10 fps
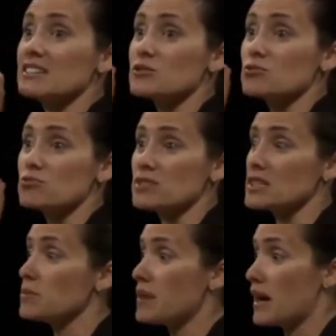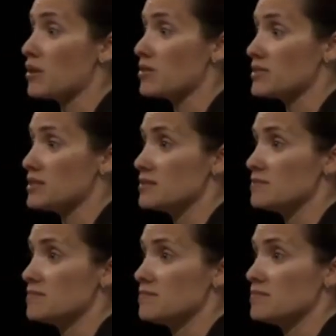It's really powerful.
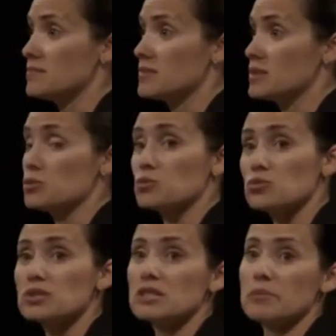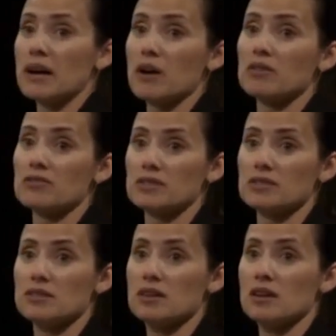Really
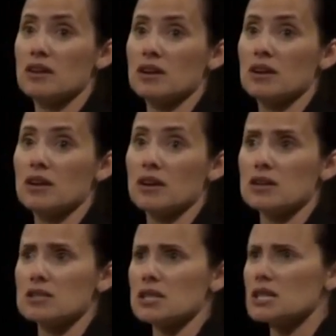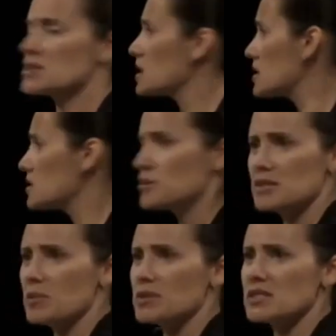powerful. Because the kid's going to
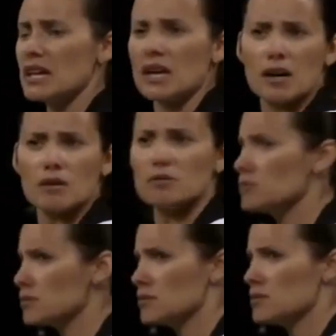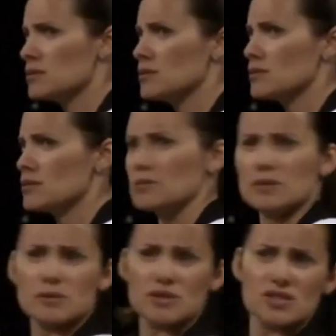do a double take and go,
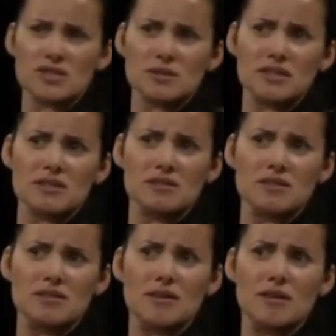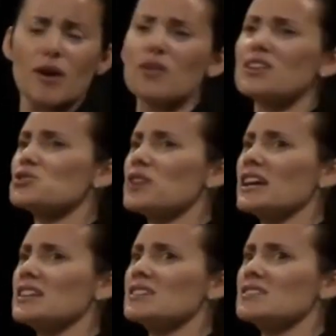wait, what's she doing? Oh, that's
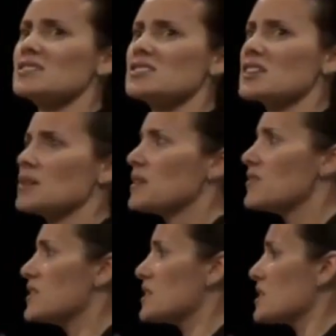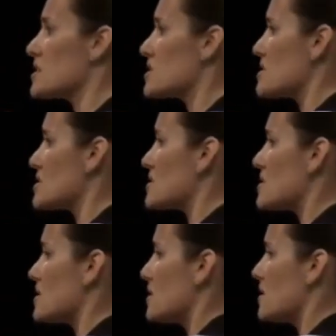right. She's got my feelings.
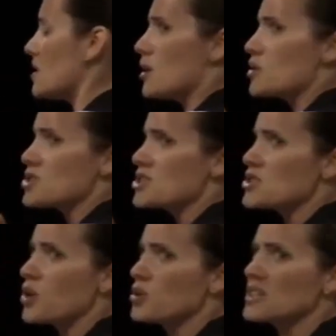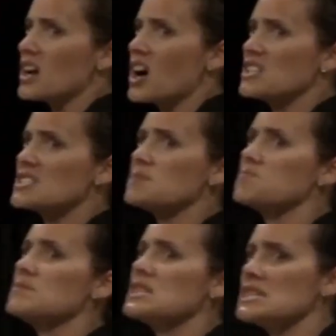Oh, she's holding on
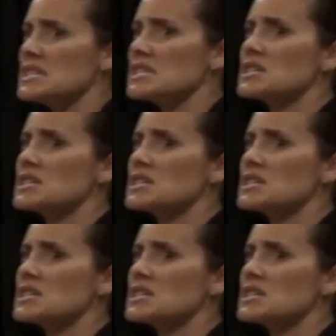to me.